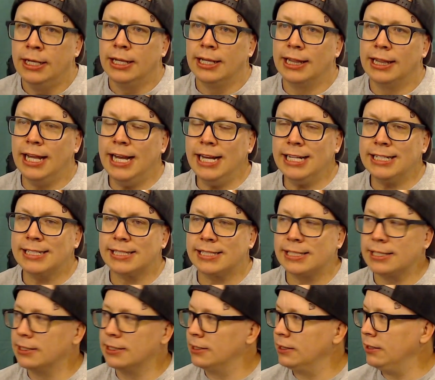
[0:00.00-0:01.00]

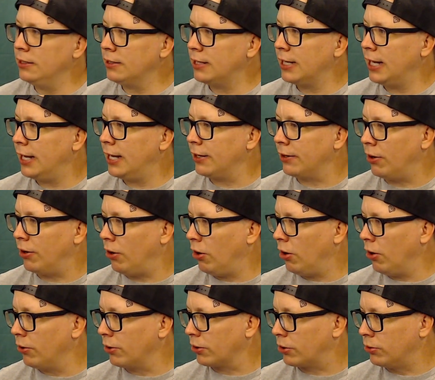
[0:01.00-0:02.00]
Let's look at an
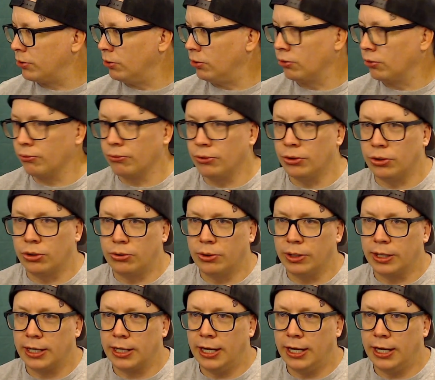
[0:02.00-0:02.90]
article real quick.